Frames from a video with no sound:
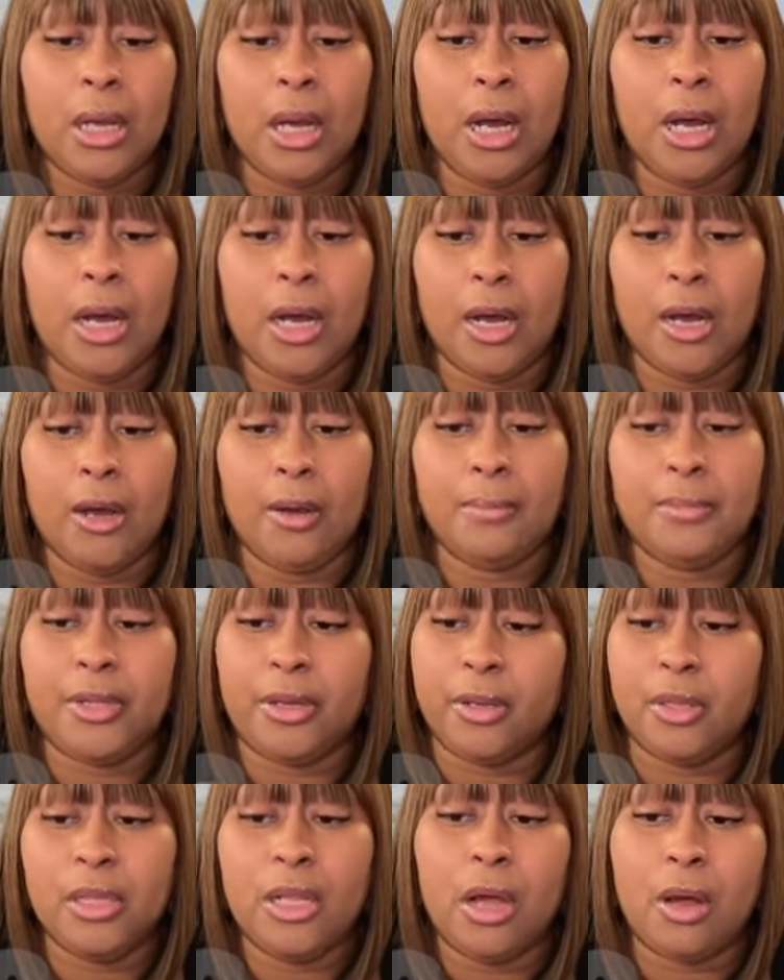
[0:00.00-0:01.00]

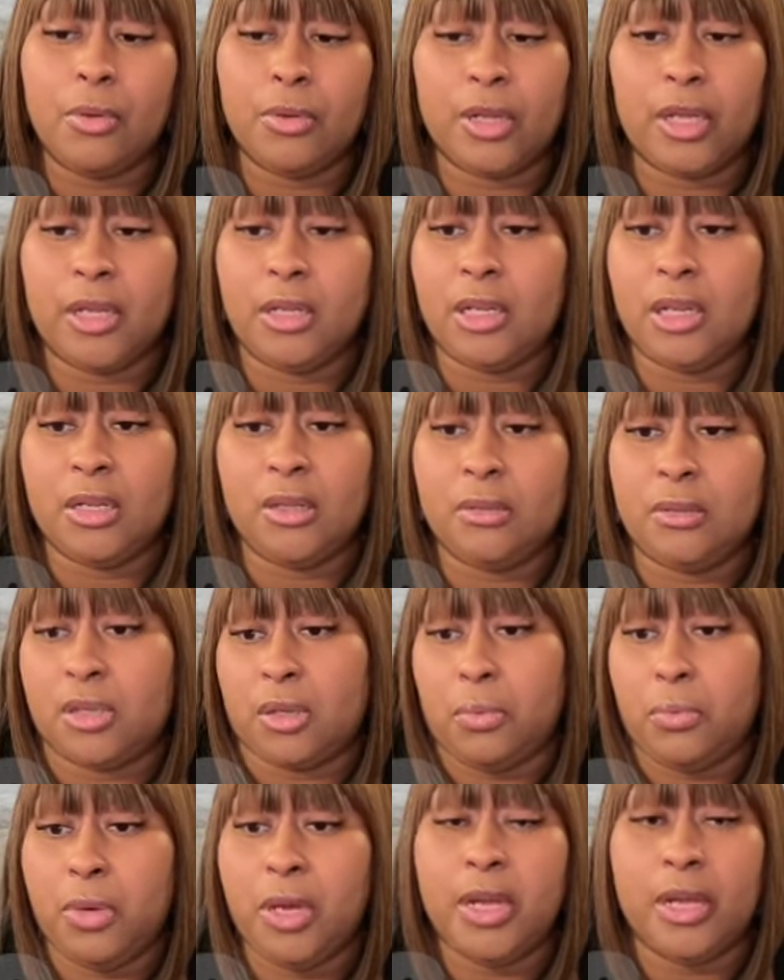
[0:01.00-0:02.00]
They're longing, and
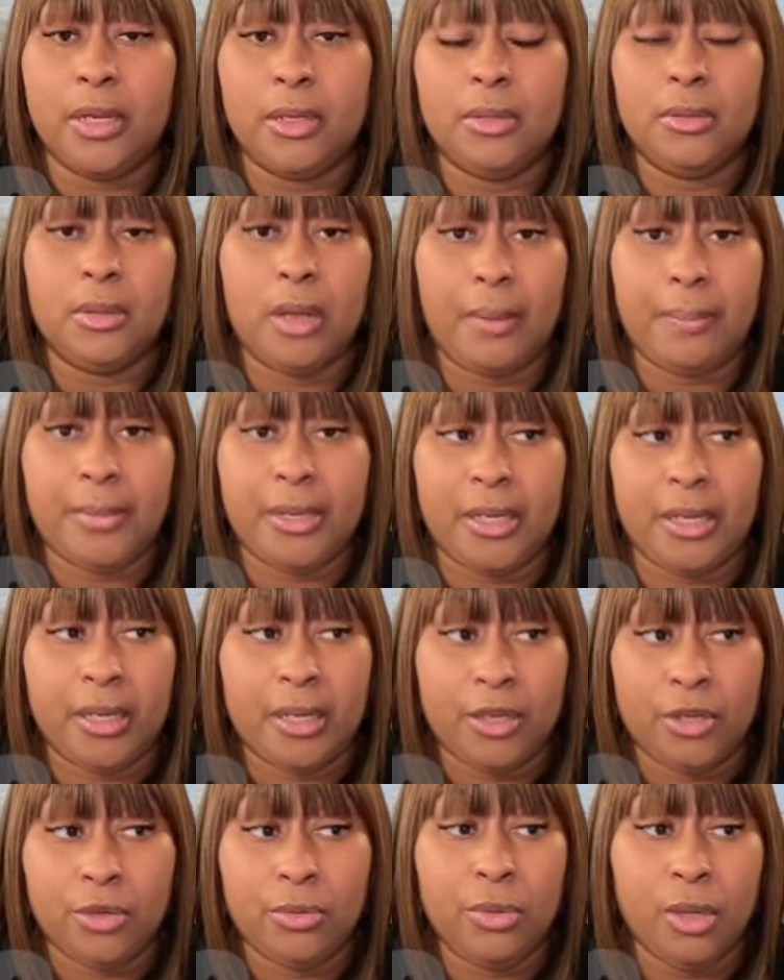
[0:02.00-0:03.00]
so what? I
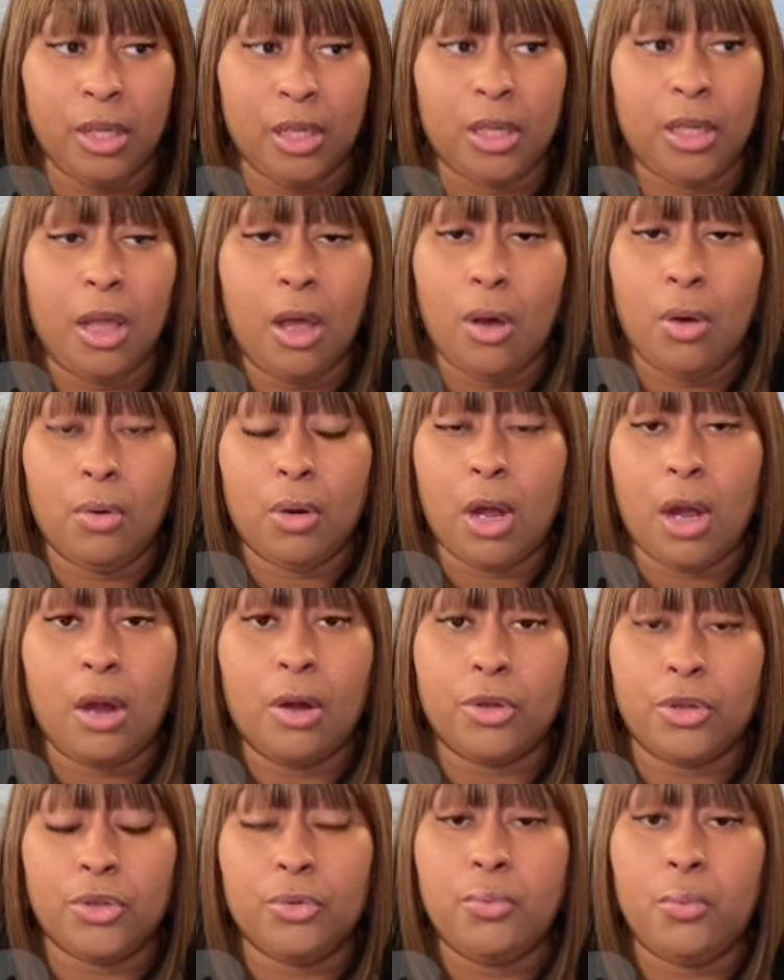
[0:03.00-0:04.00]
mean, you can long
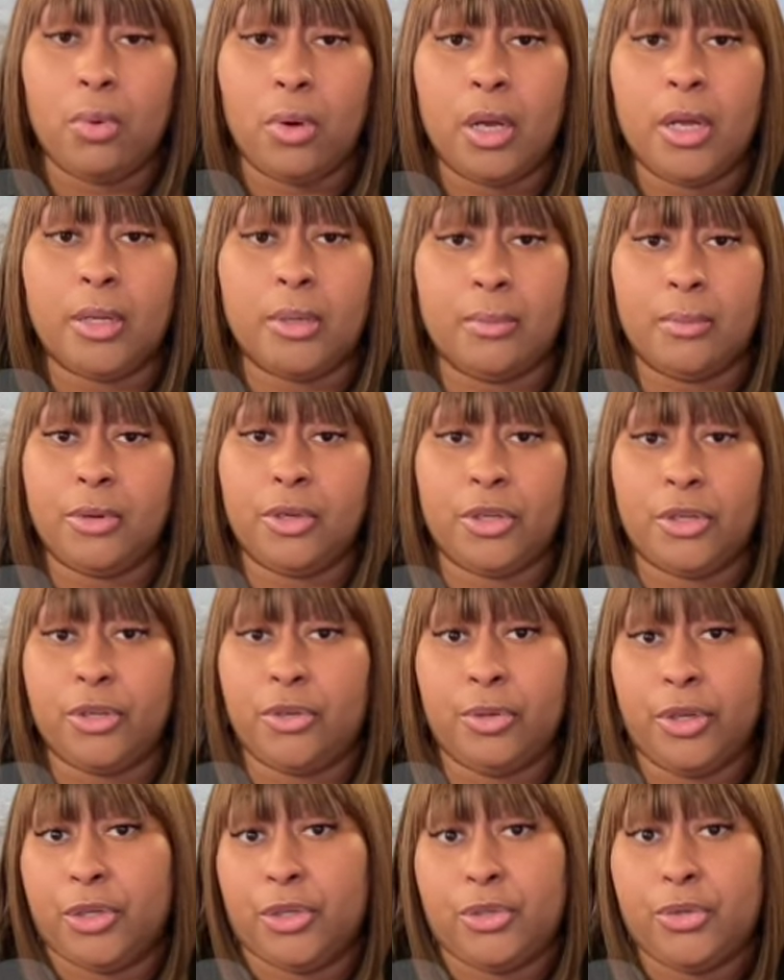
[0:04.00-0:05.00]
all you want. What are
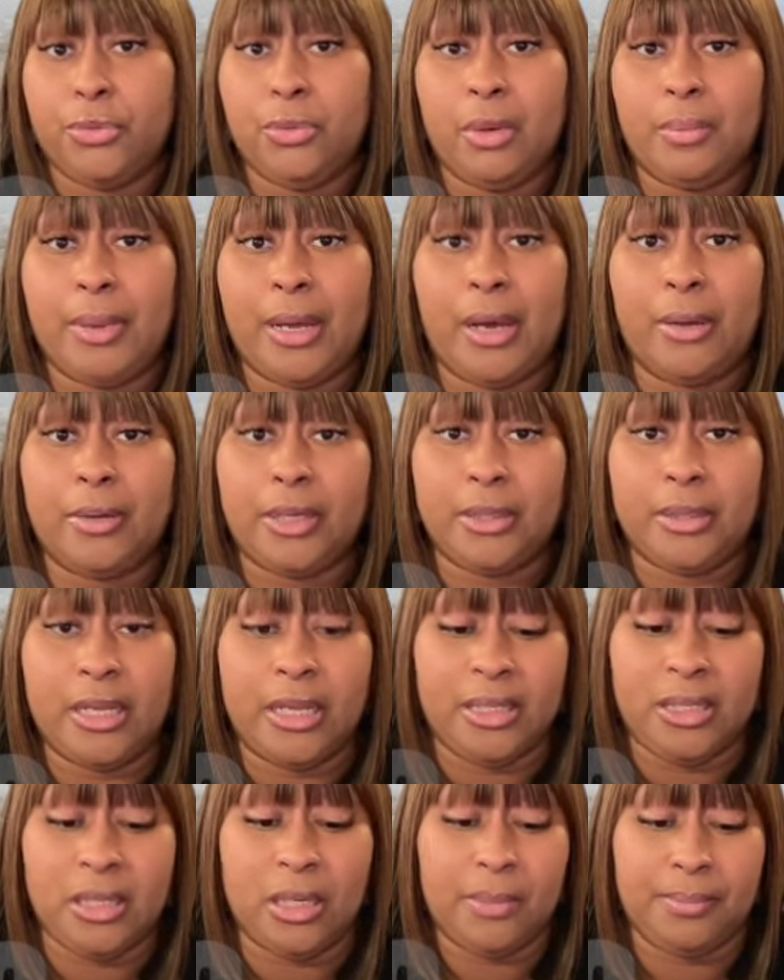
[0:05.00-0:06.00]
you going to do about it?
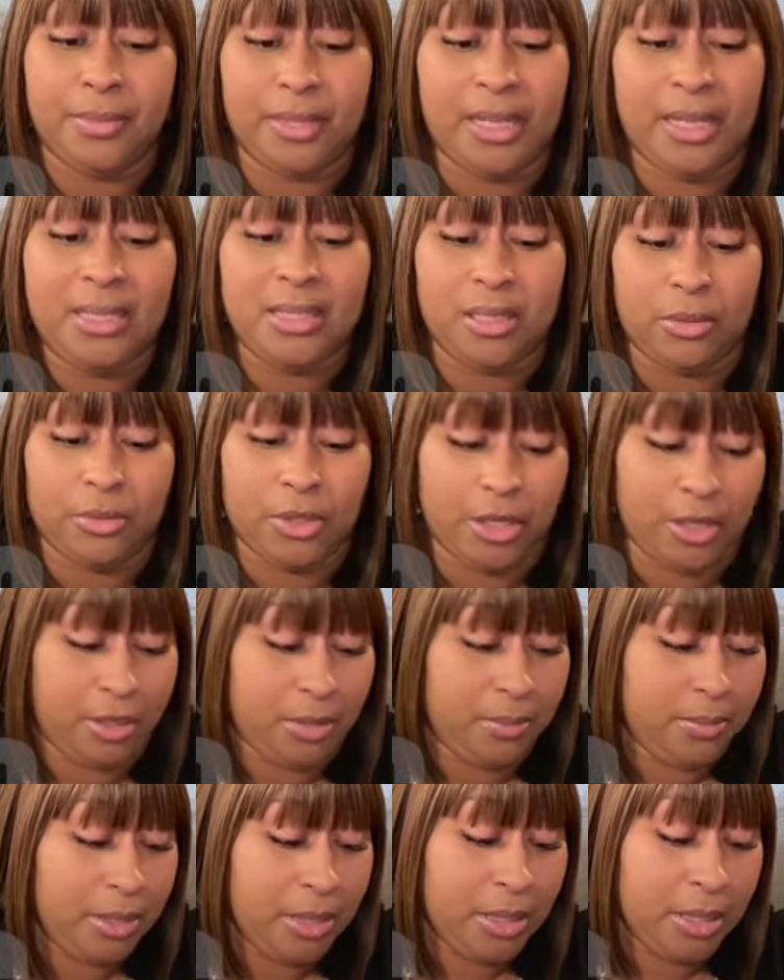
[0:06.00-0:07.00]
That's on
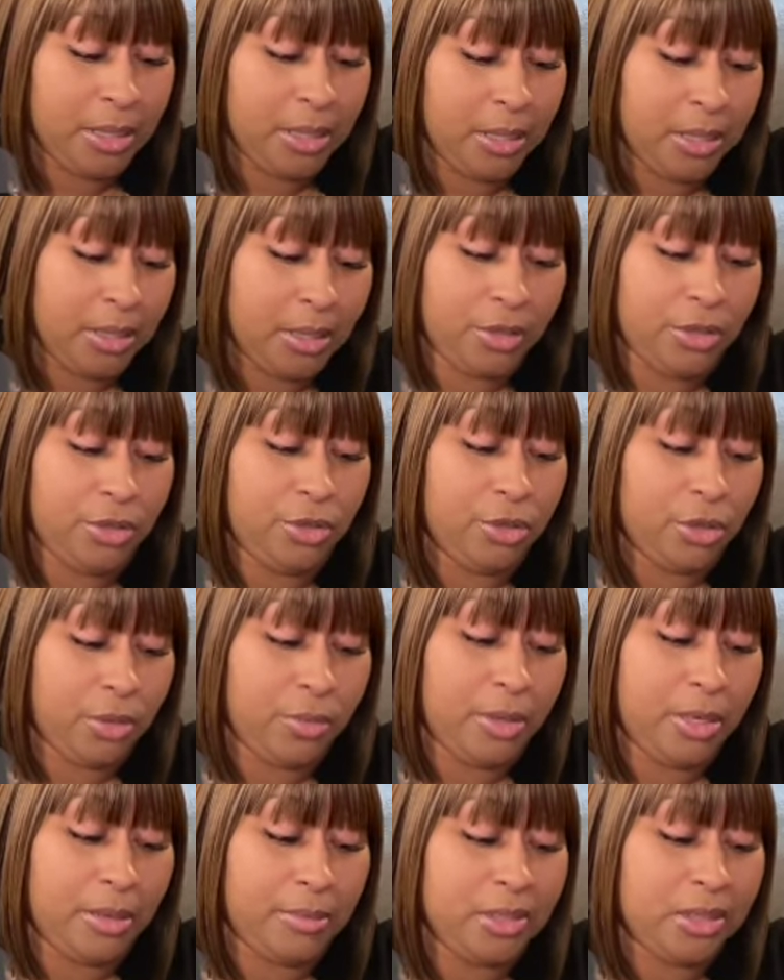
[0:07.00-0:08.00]
them. You
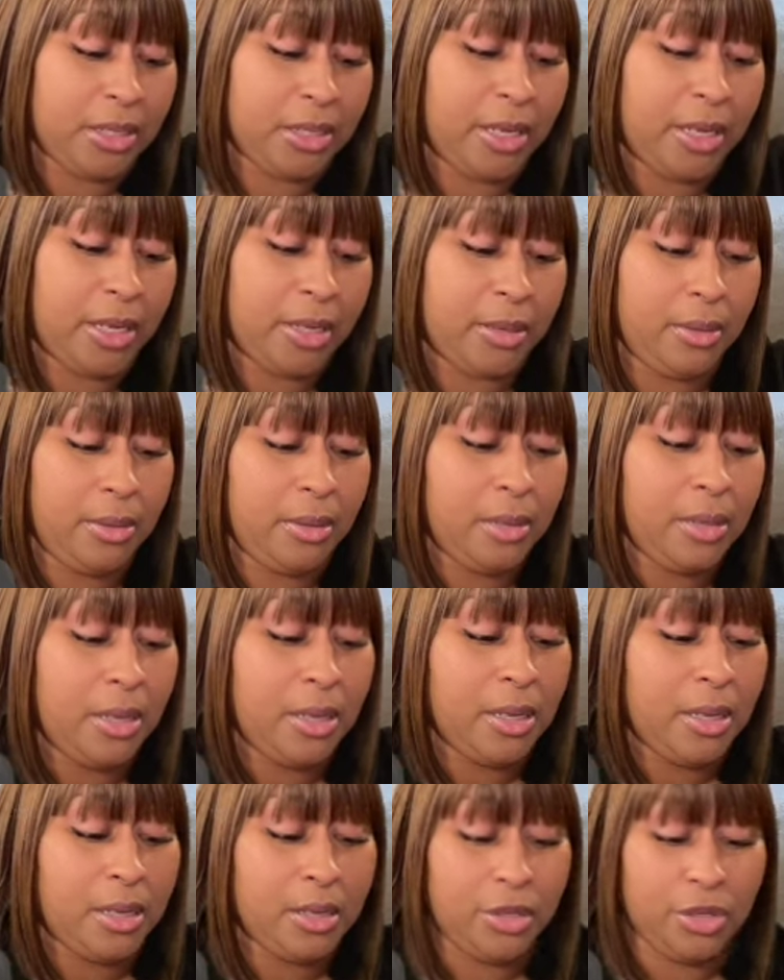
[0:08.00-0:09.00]
know what I'm saying?
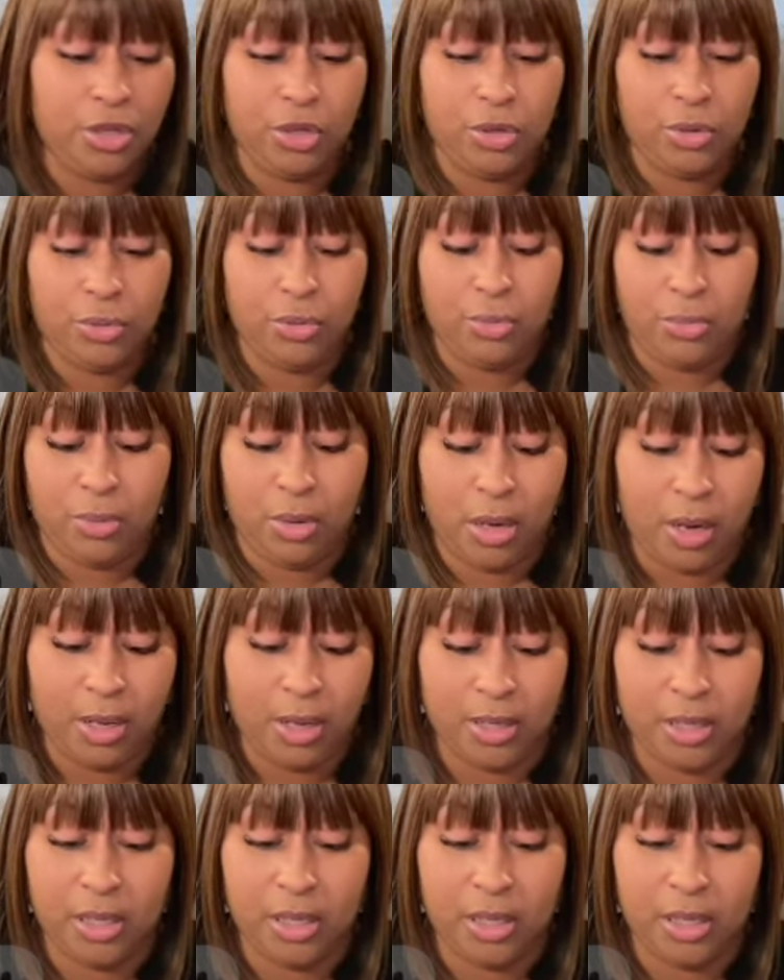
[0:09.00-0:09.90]
You are